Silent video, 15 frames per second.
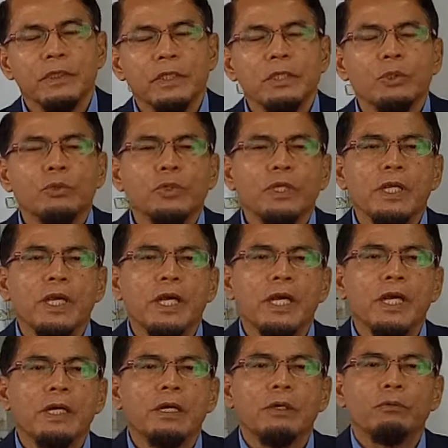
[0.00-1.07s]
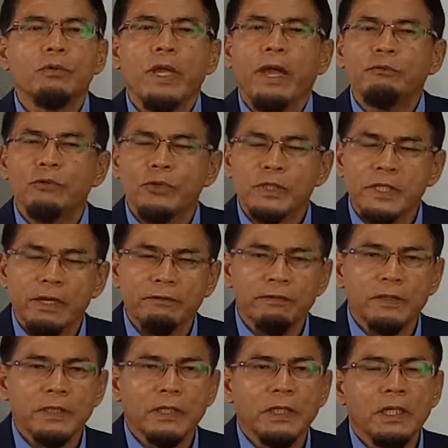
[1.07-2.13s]
This dunya we have to
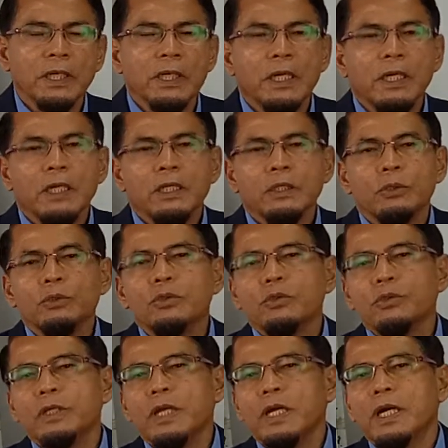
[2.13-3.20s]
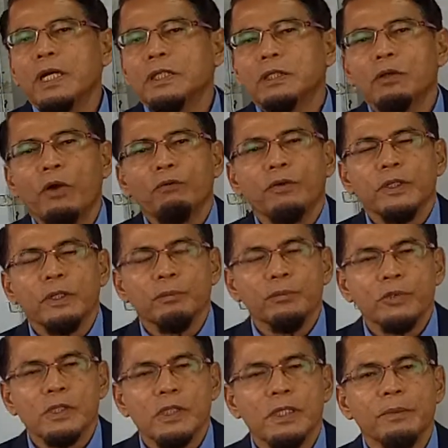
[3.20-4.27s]
suffer. This dunya is not for the
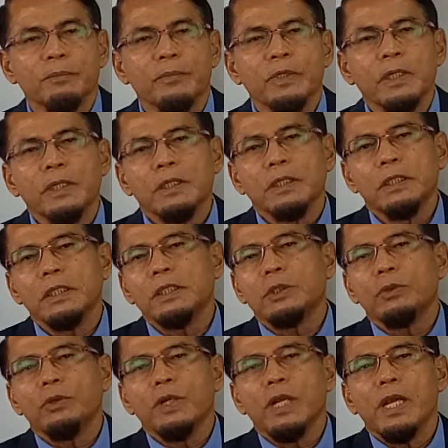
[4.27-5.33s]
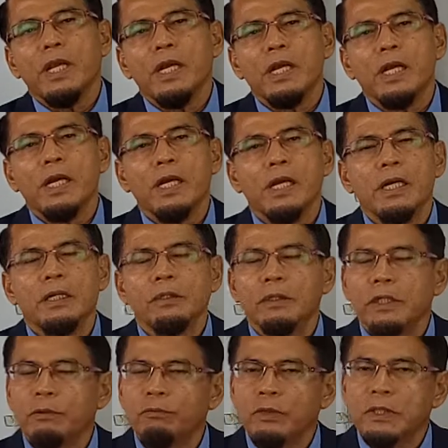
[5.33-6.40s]
Muslim. This dunya,
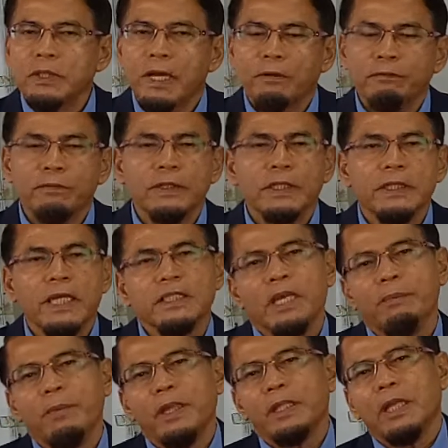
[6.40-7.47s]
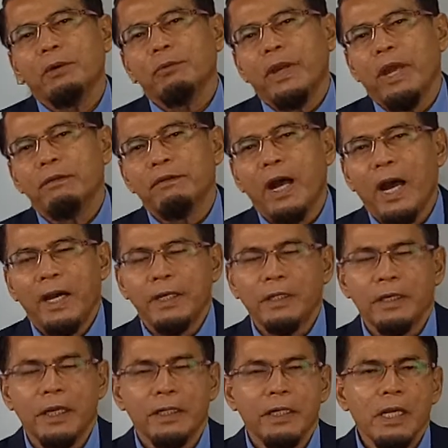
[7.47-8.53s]
if we suffer, doesn't matter, we have
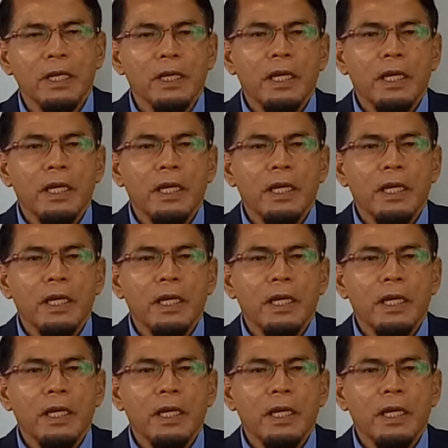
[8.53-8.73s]
akhirat.